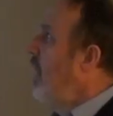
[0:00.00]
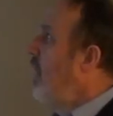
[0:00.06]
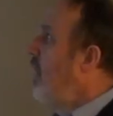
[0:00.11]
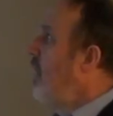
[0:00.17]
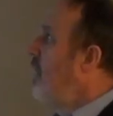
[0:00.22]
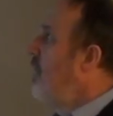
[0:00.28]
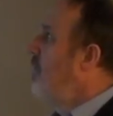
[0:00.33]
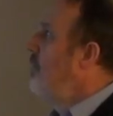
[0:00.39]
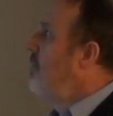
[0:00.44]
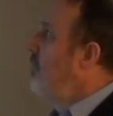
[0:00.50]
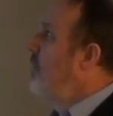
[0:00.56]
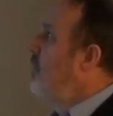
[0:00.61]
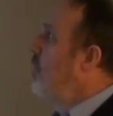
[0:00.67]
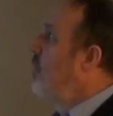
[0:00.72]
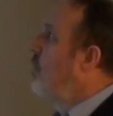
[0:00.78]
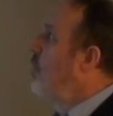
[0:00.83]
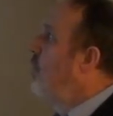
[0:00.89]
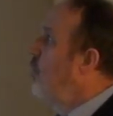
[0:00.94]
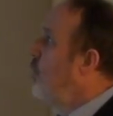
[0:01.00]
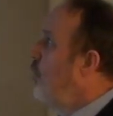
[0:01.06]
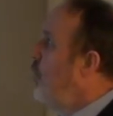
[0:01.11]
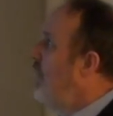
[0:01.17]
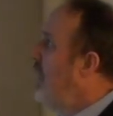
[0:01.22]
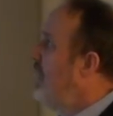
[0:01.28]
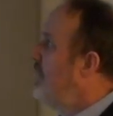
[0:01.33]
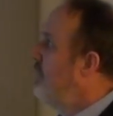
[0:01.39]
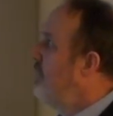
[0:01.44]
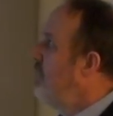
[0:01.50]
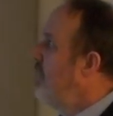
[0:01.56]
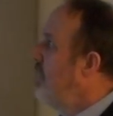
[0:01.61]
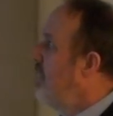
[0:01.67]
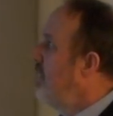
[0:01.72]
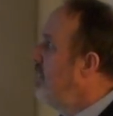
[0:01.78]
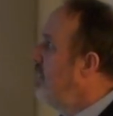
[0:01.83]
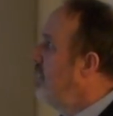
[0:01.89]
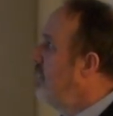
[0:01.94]
Um, we had
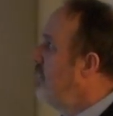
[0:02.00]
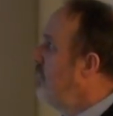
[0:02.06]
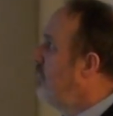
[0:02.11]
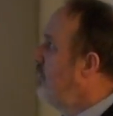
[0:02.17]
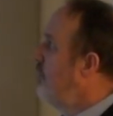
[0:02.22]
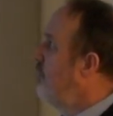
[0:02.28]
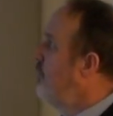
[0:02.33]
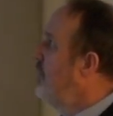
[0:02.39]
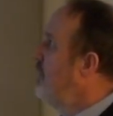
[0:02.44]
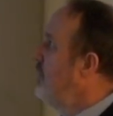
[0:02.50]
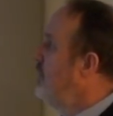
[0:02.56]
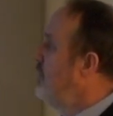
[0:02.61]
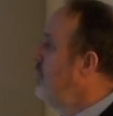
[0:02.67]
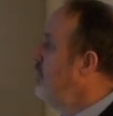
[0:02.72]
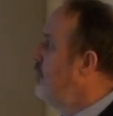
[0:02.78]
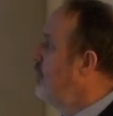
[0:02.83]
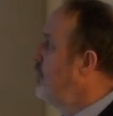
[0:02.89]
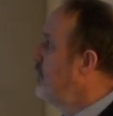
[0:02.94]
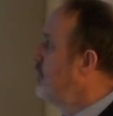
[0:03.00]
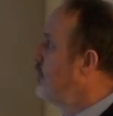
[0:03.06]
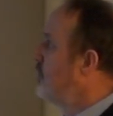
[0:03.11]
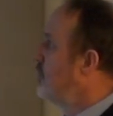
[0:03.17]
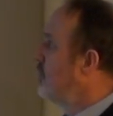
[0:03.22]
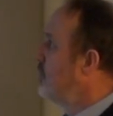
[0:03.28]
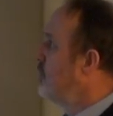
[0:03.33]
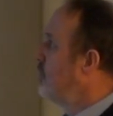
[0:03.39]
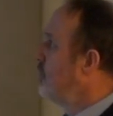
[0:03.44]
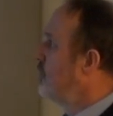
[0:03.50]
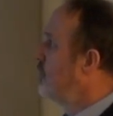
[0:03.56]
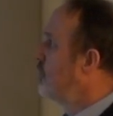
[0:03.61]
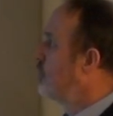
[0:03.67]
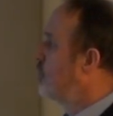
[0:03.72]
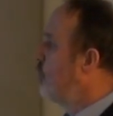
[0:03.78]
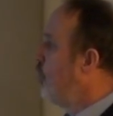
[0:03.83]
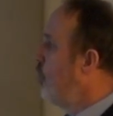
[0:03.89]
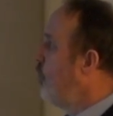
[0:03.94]
the, the different
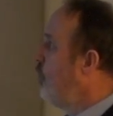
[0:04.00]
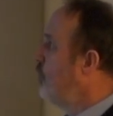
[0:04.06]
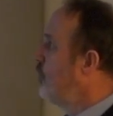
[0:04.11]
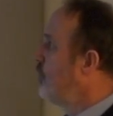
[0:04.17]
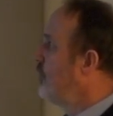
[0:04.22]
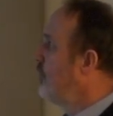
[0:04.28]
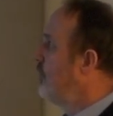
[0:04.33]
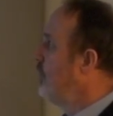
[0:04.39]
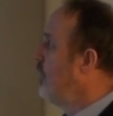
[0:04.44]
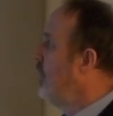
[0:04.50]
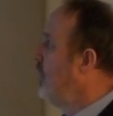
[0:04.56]
scores